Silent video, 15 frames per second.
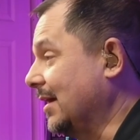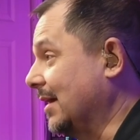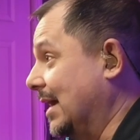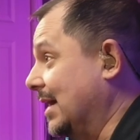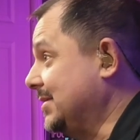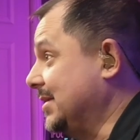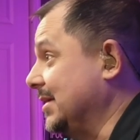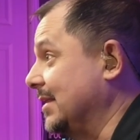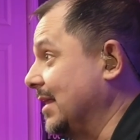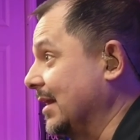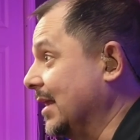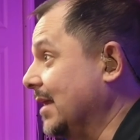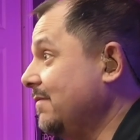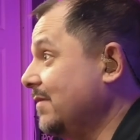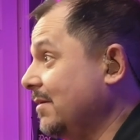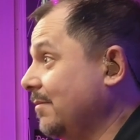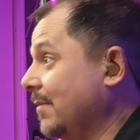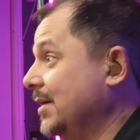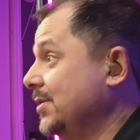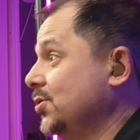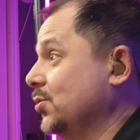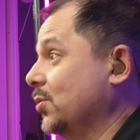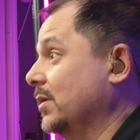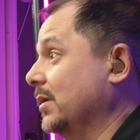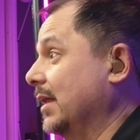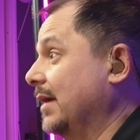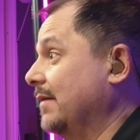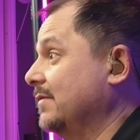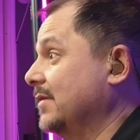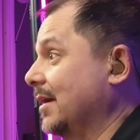And I see that even in my short
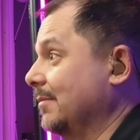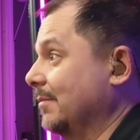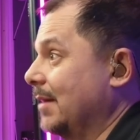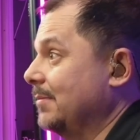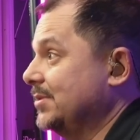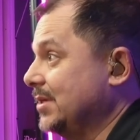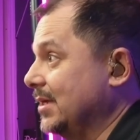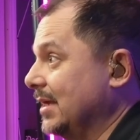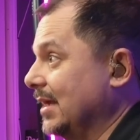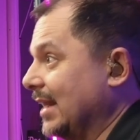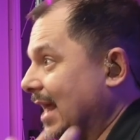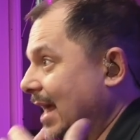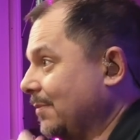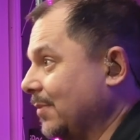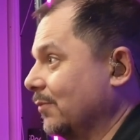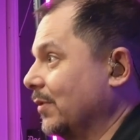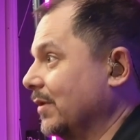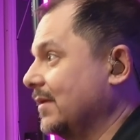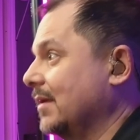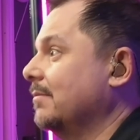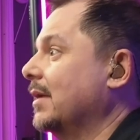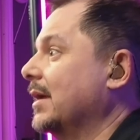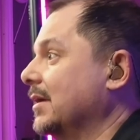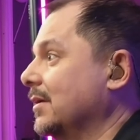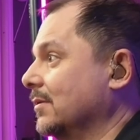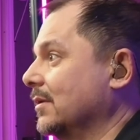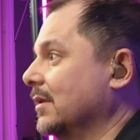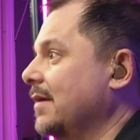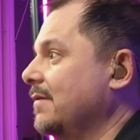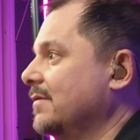lifetime, I'm seeing it happen within my
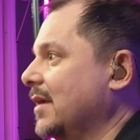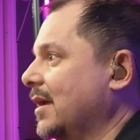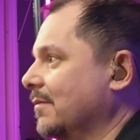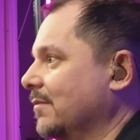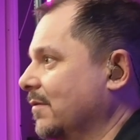own lifetime